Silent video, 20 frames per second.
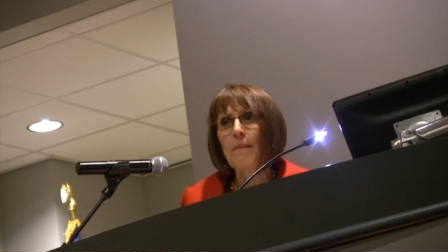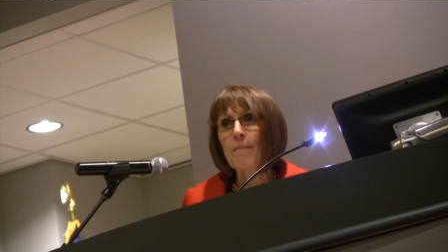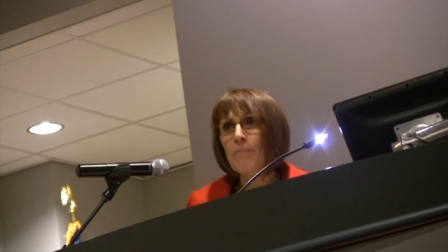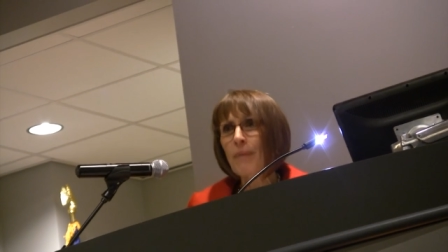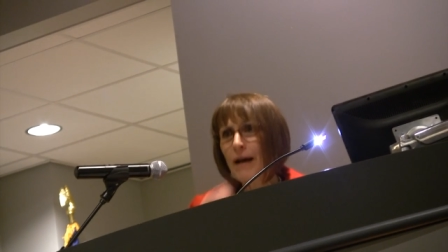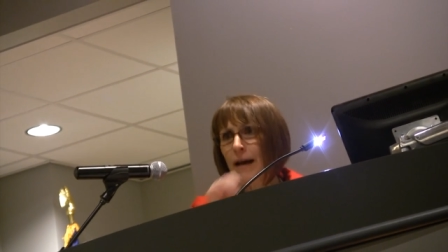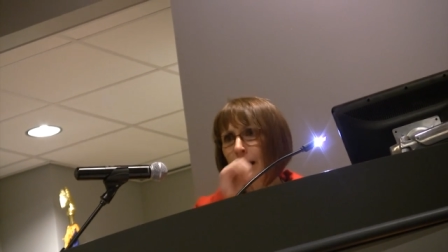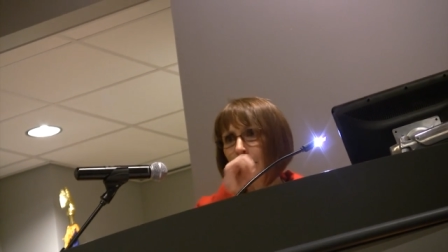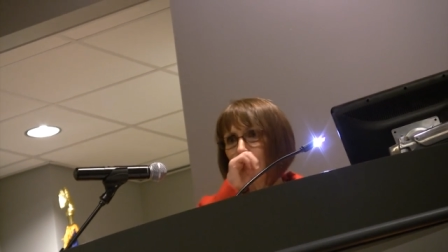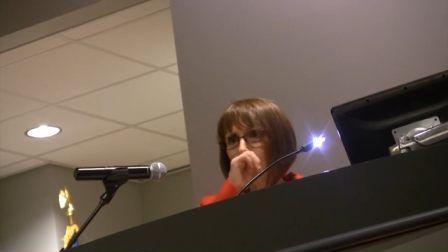
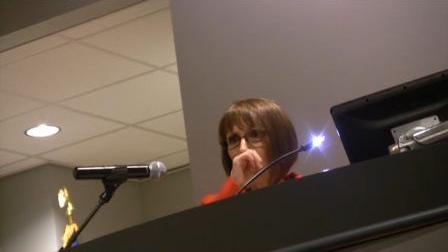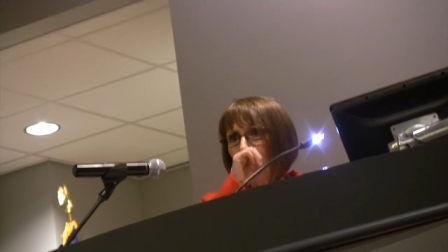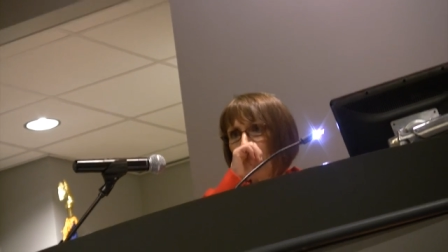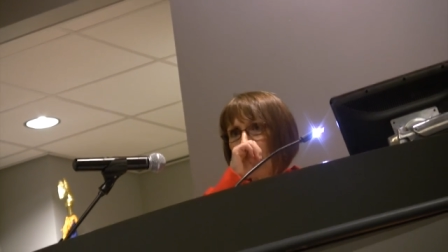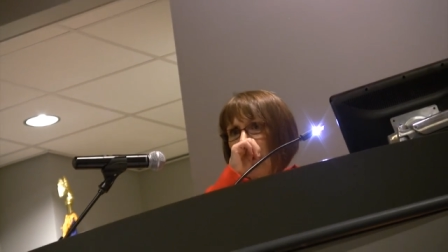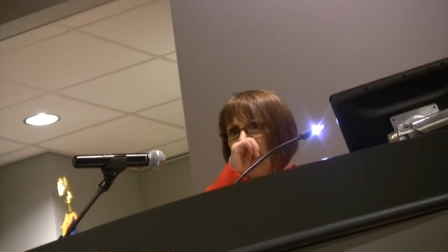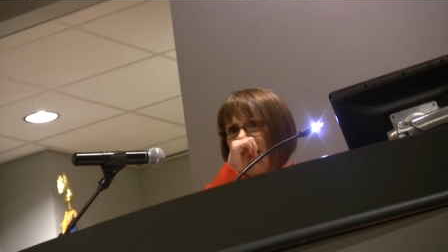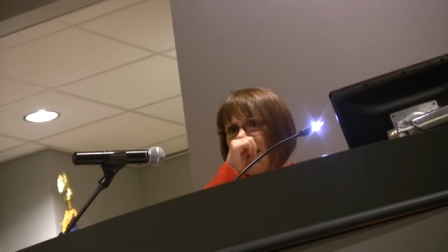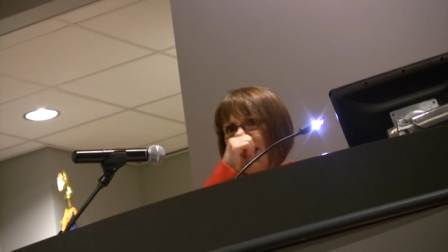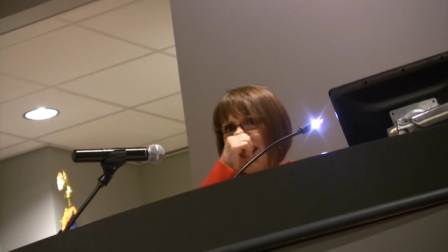but
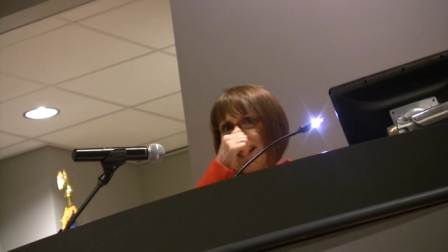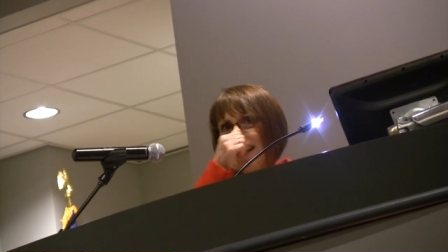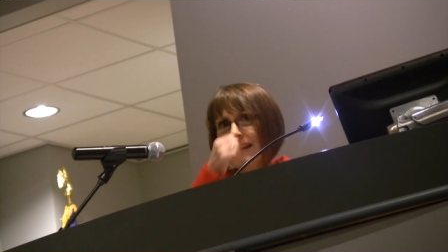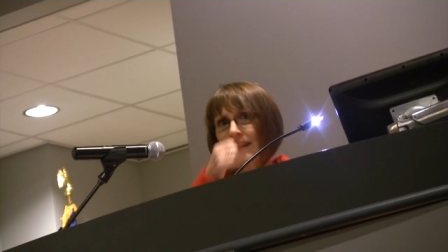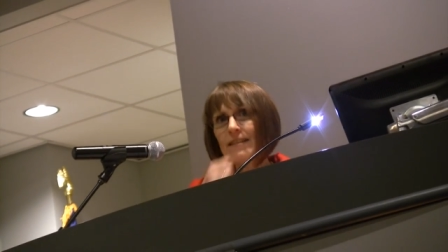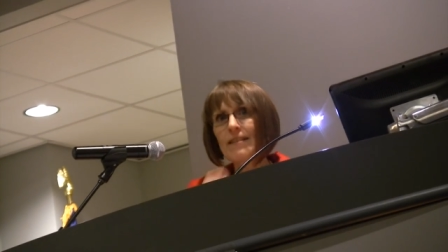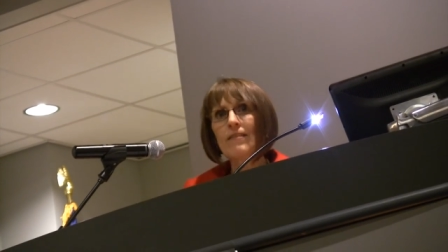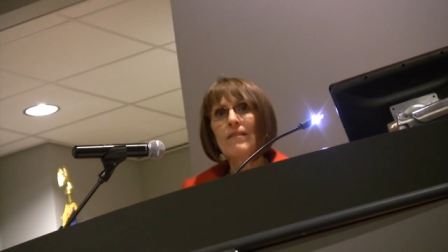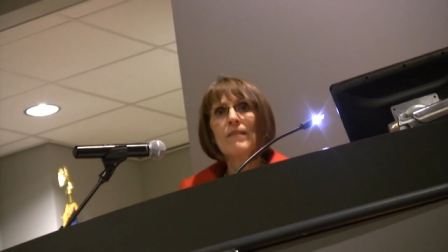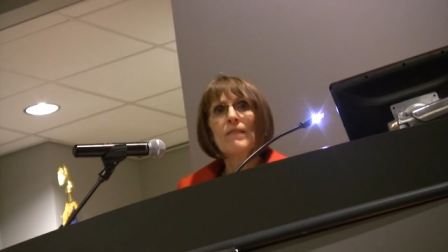we
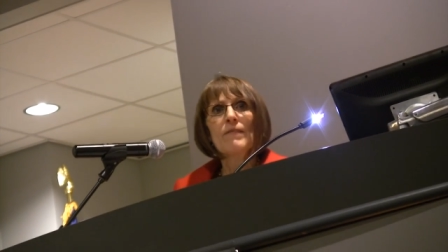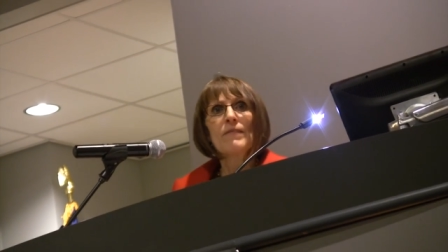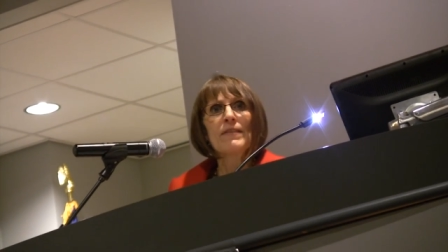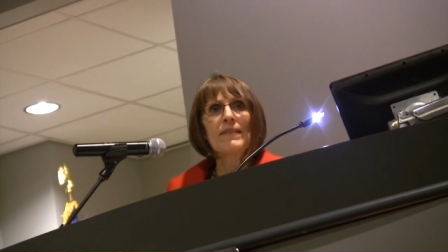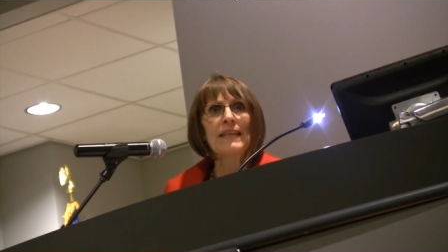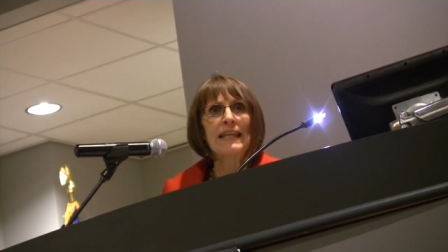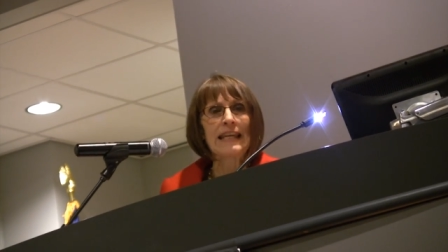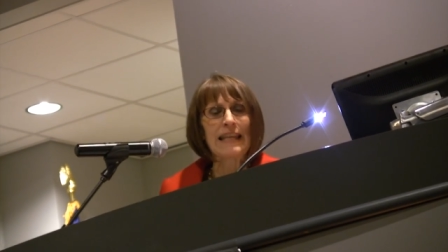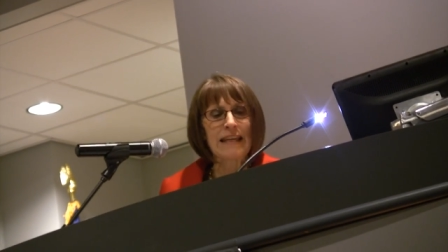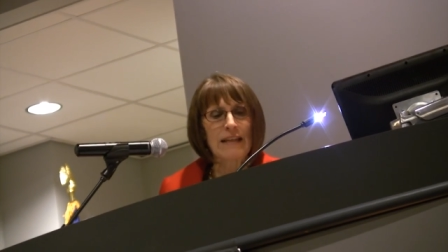need
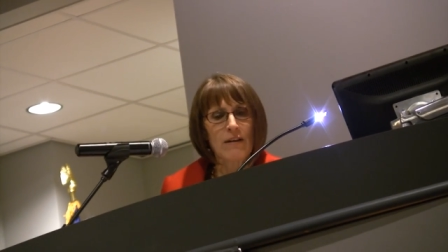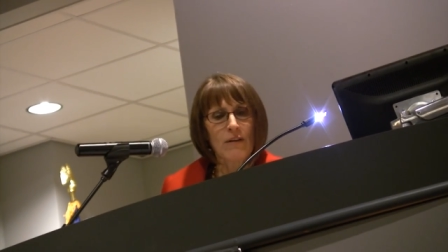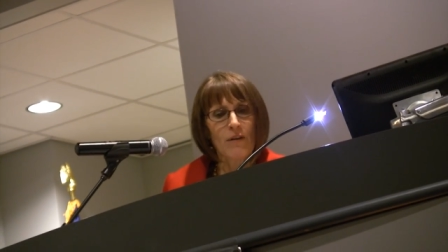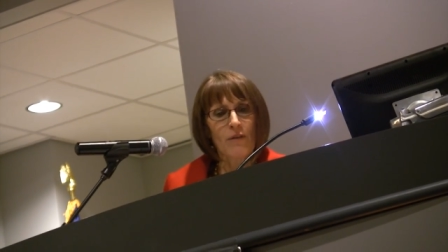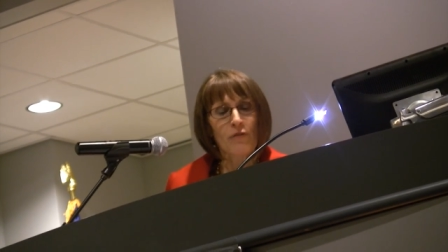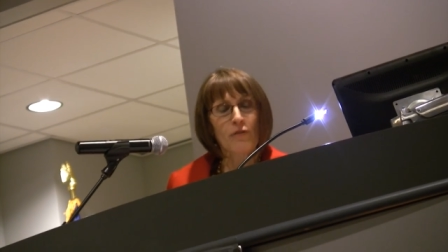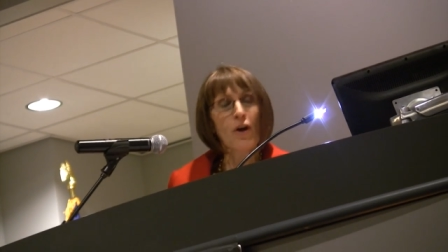the